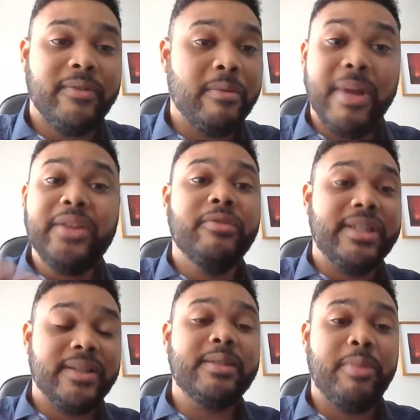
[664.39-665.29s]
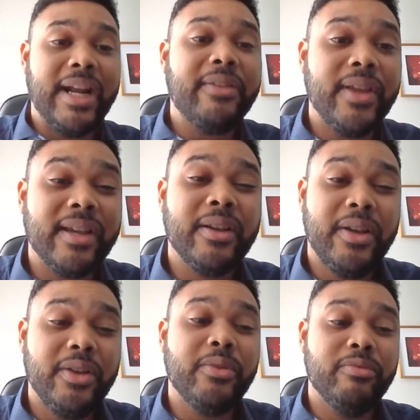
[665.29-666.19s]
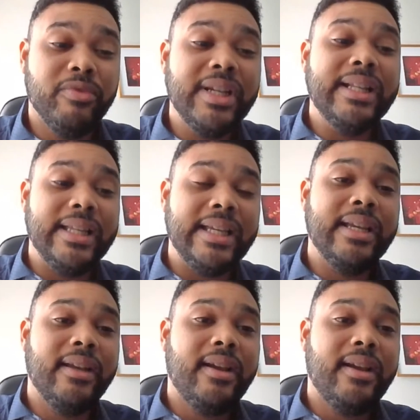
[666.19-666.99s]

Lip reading: many reasons. But I think, you know, really